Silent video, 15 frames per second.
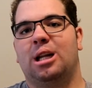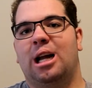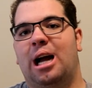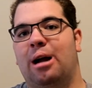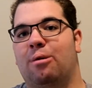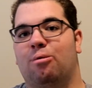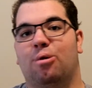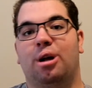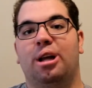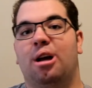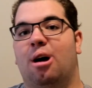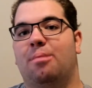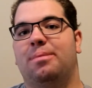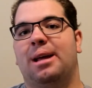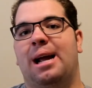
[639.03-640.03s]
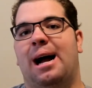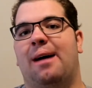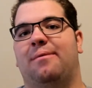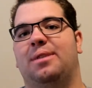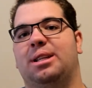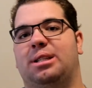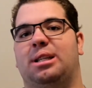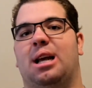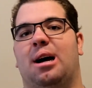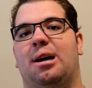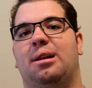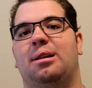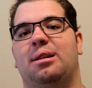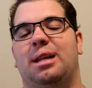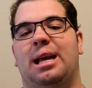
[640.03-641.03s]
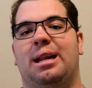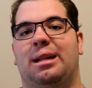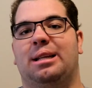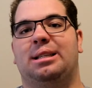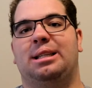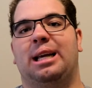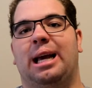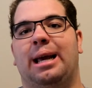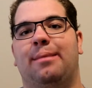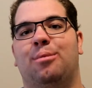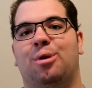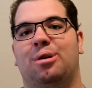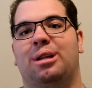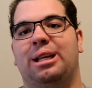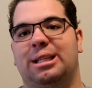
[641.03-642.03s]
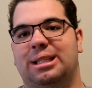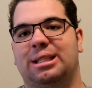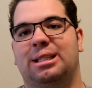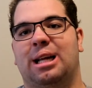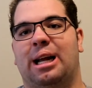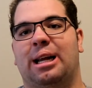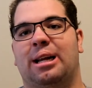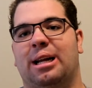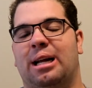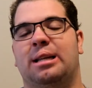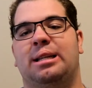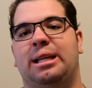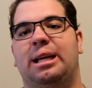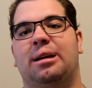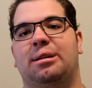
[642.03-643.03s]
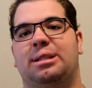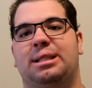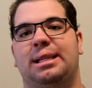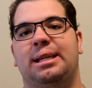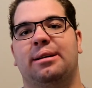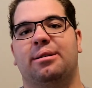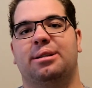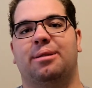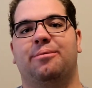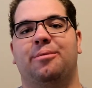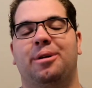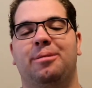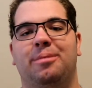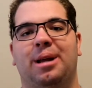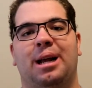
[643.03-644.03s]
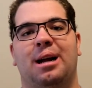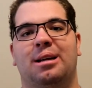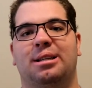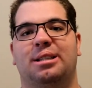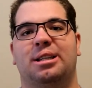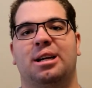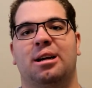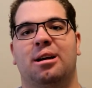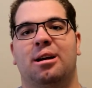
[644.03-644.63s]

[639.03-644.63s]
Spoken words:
I really hope they have this gun in this game, or at least as like a DLC or something, because